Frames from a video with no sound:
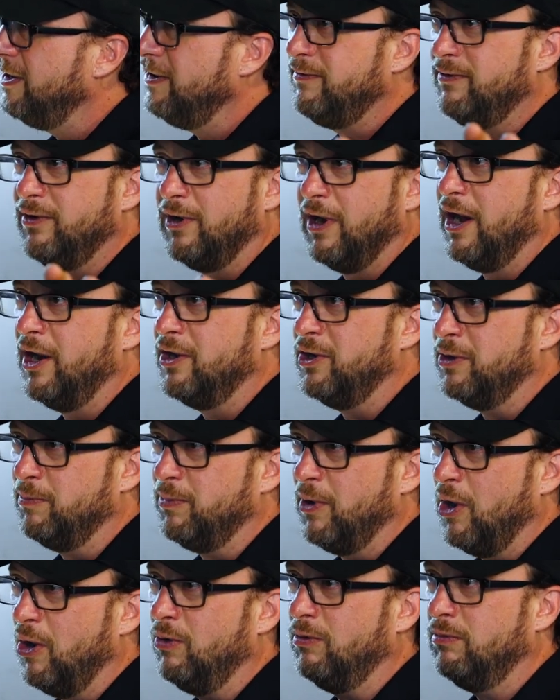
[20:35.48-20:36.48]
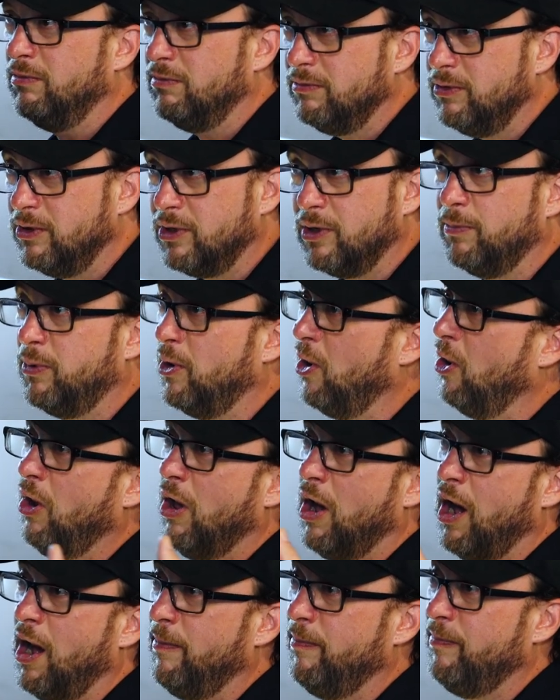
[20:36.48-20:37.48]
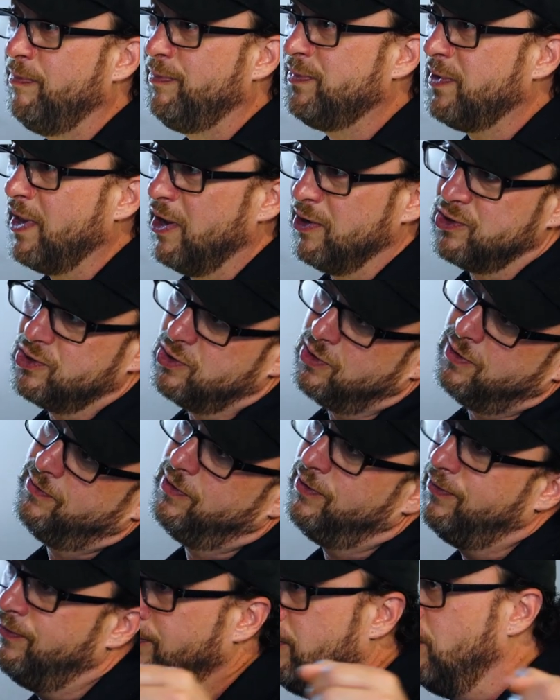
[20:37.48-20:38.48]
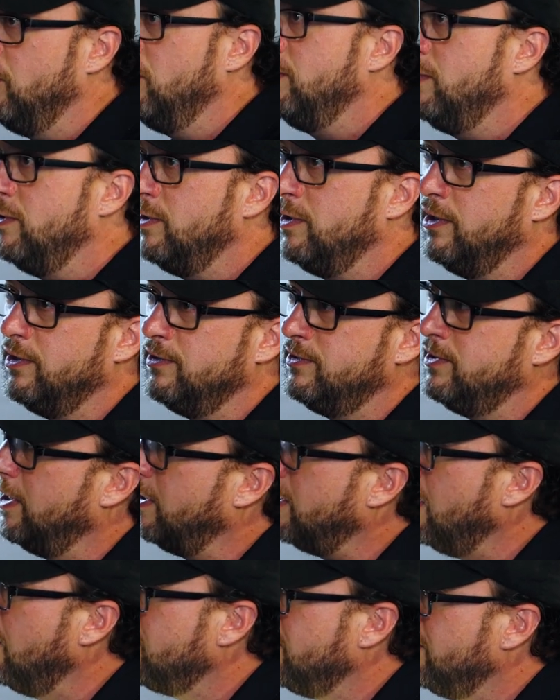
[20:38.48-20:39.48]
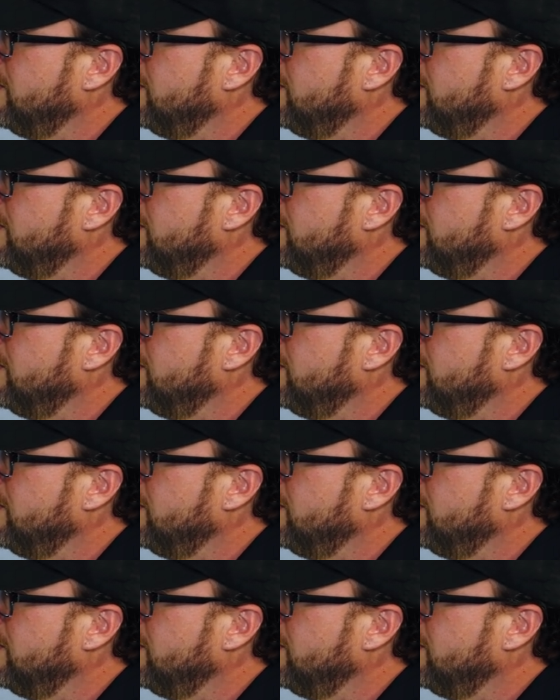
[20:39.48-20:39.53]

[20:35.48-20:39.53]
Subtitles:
If you're on your boat, you can pull up. I'll serve you food in takeout